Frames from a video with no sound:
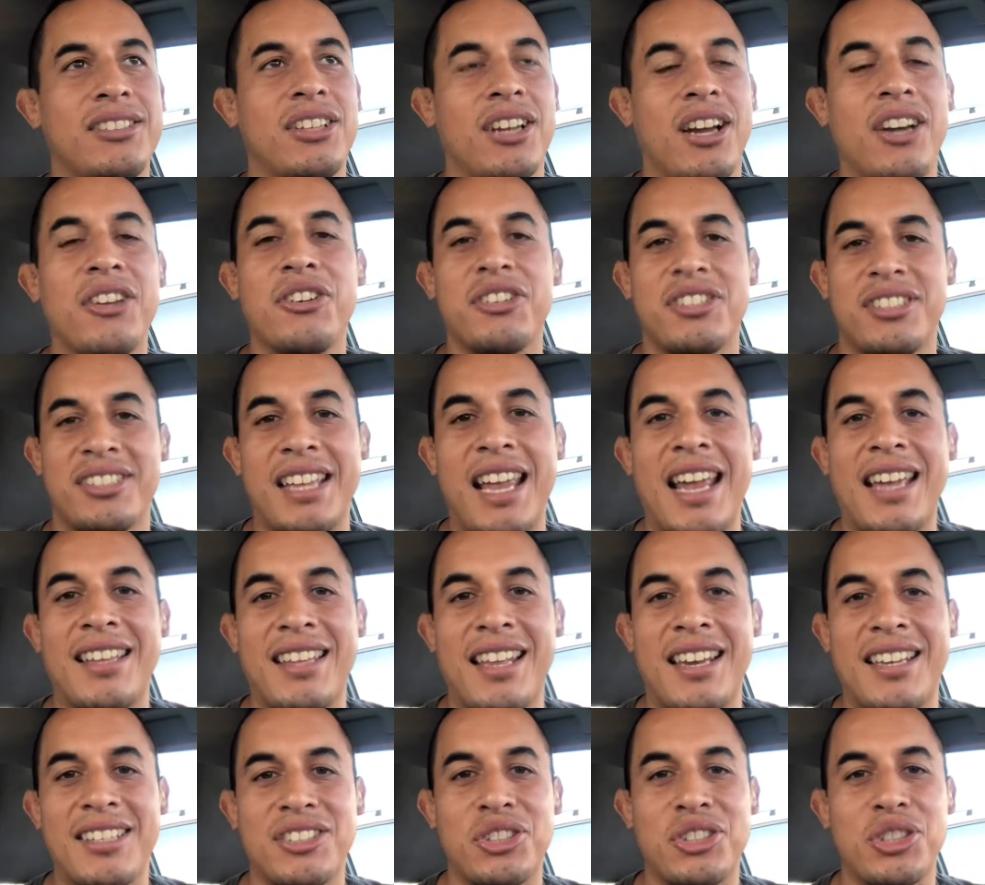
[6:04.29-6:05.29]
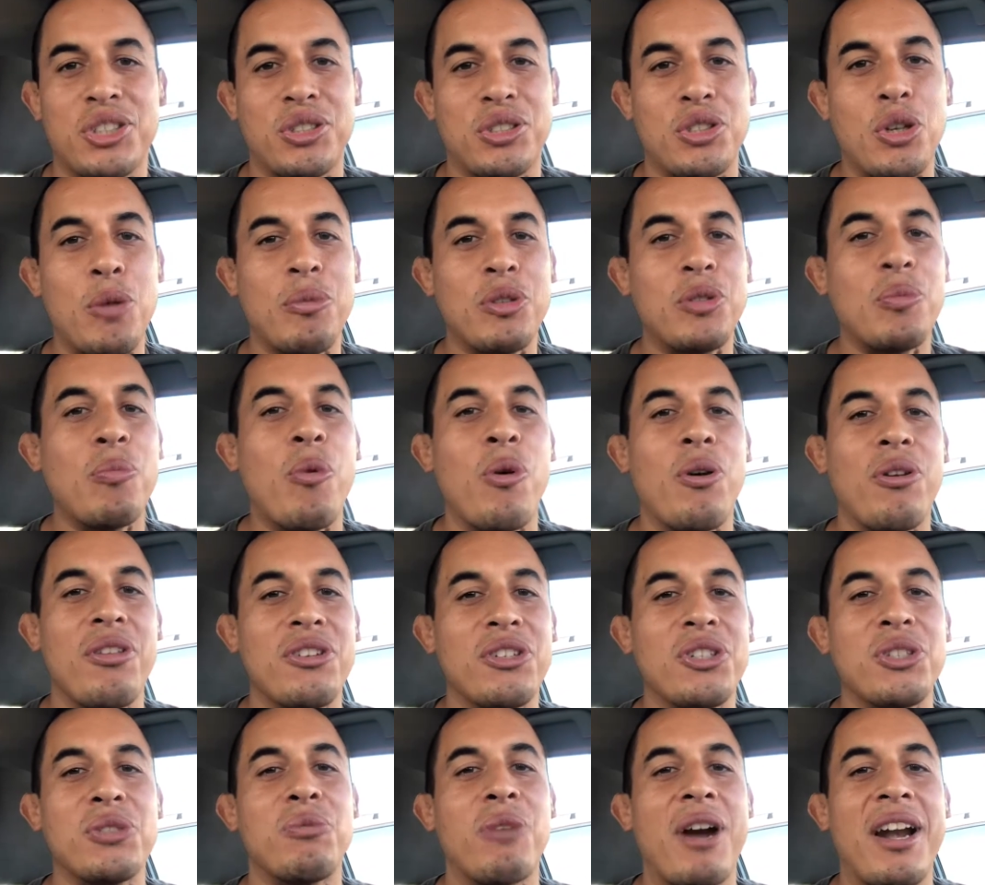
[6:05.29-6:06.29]
understand that it's just so much more than
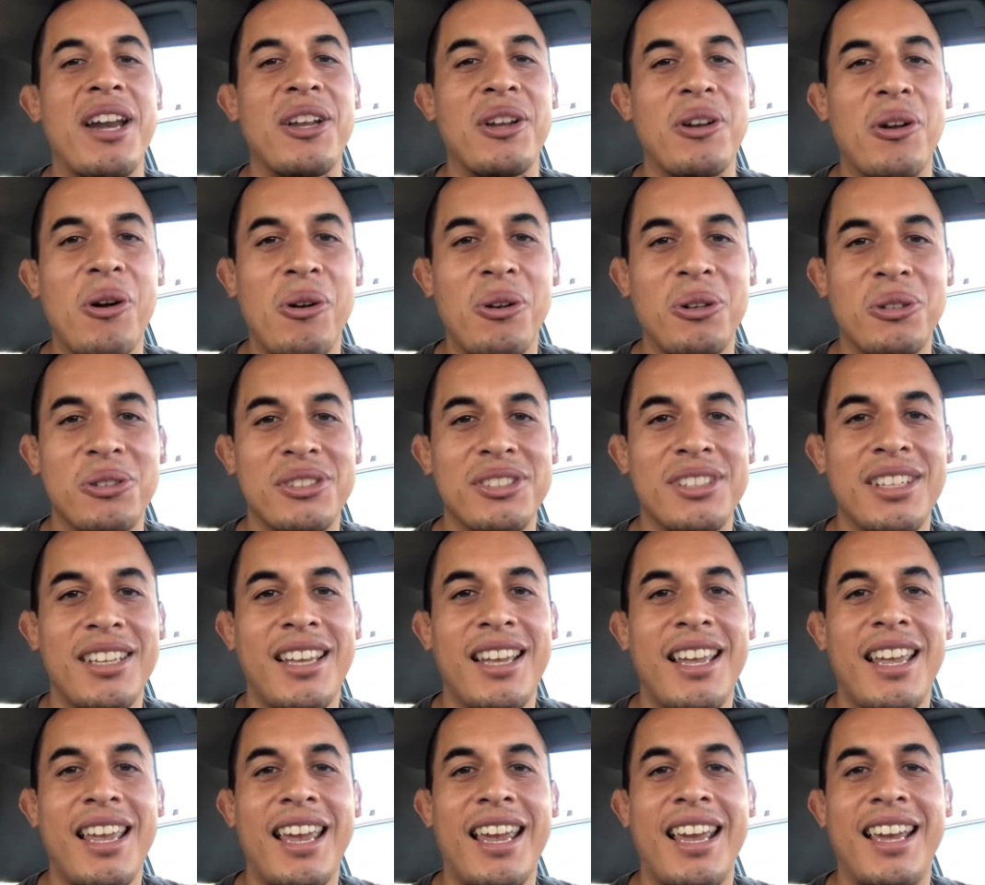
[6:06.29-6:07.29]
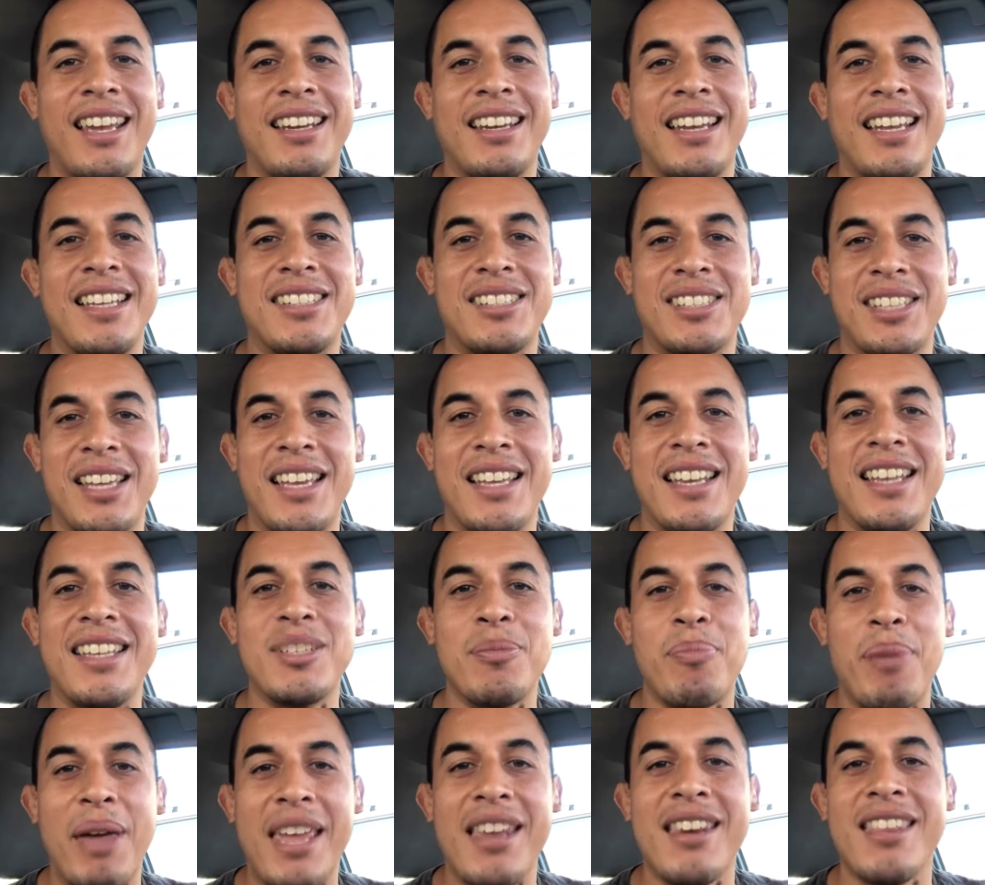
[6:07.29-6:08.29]
just writing goals. And it is
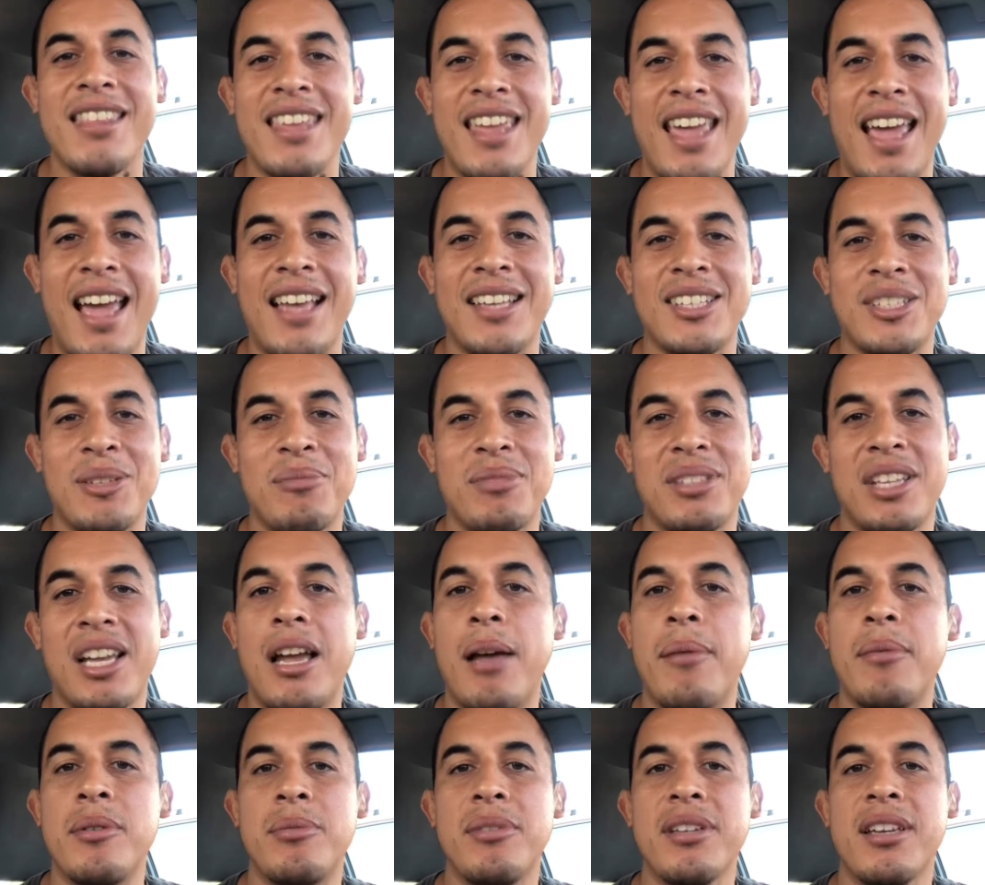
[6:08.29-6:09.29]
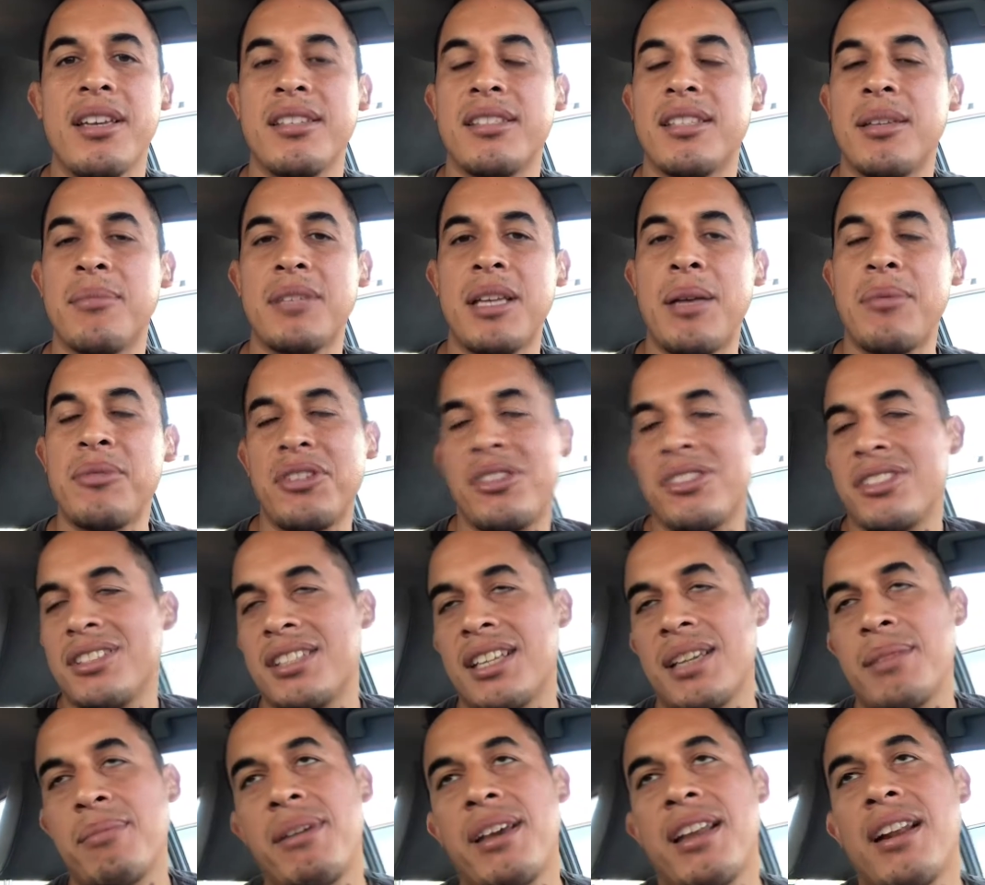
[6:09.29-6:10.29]
a pain in the ass sometimes, because sometimes you're just
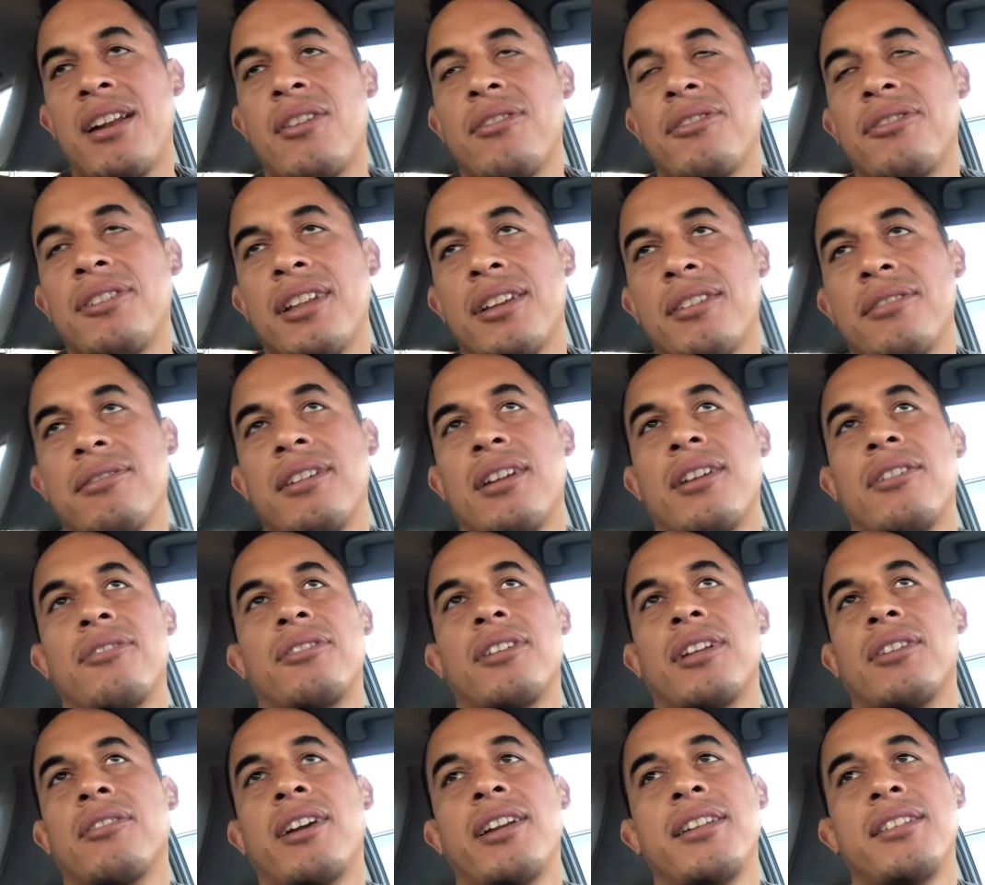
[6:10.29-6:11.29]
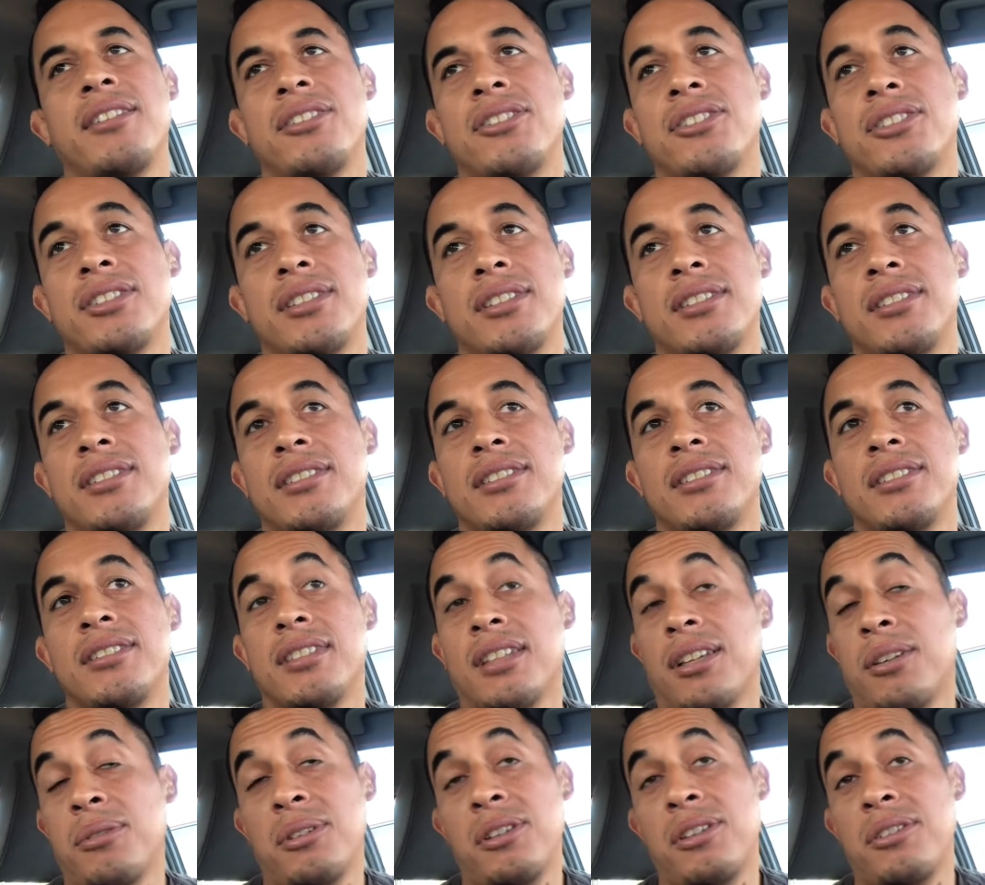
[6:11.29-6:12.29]
like, man, I don't feel like writing this shit.
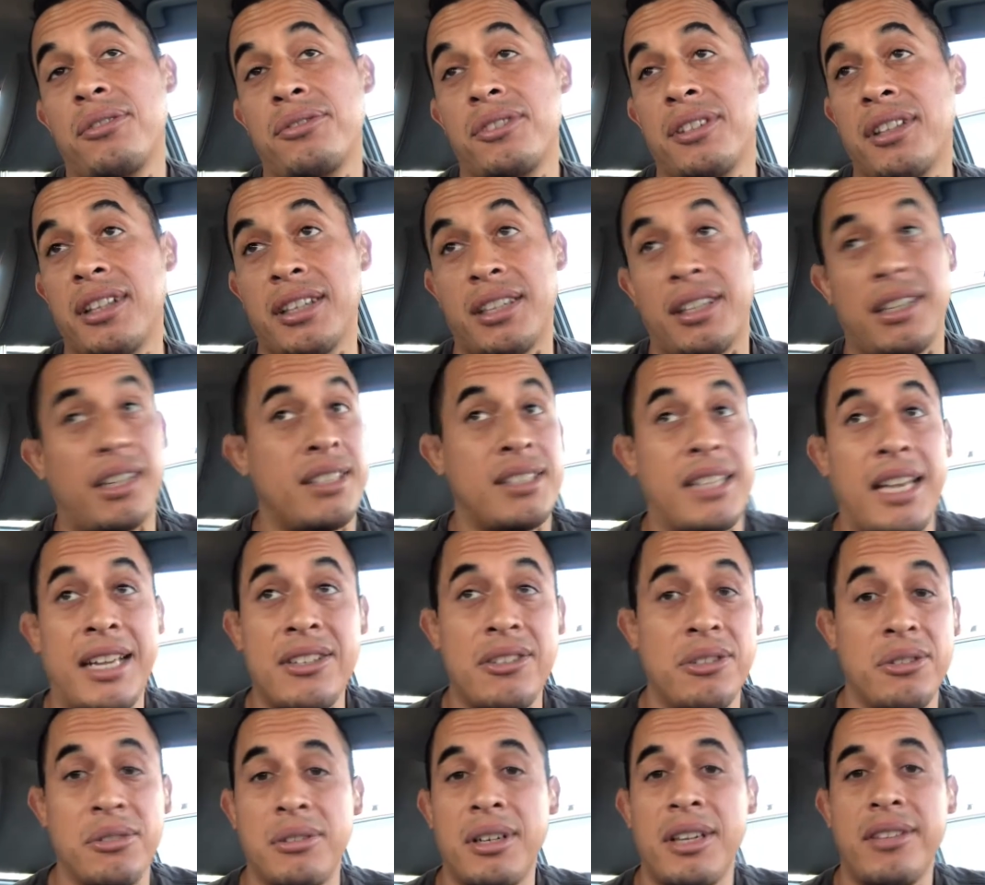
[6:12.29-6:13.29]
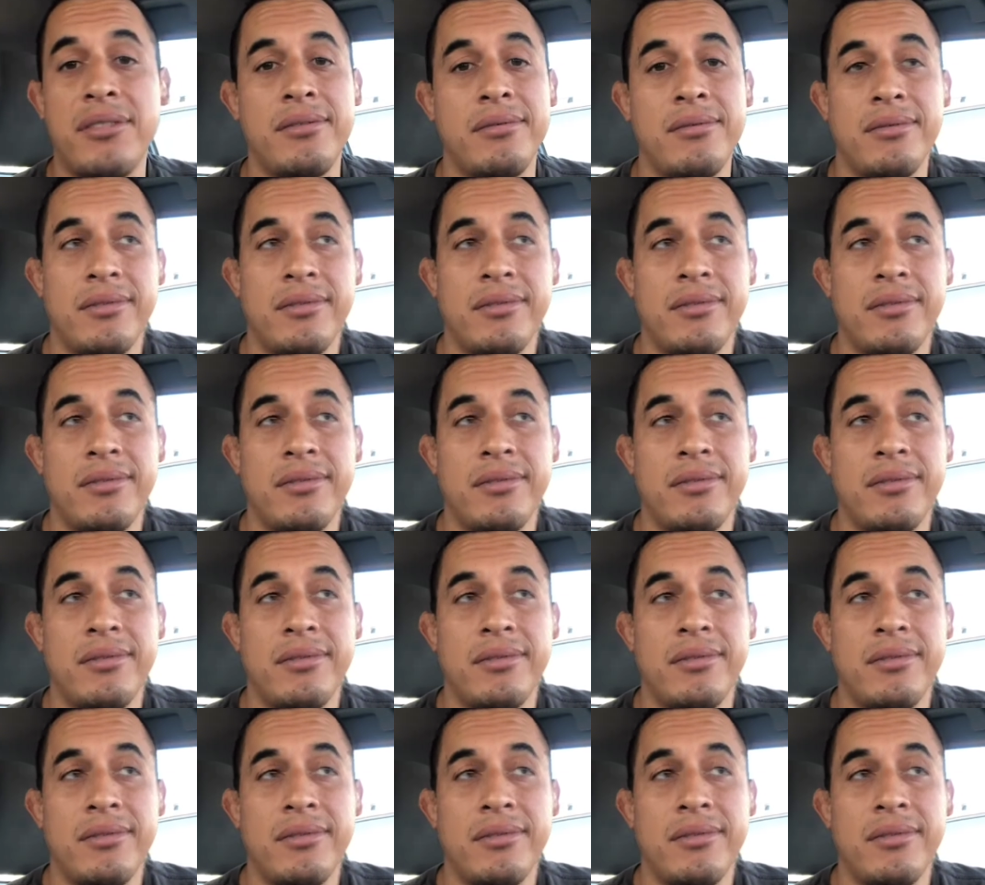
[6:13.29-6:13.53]
I really don't feel like it, because I do. I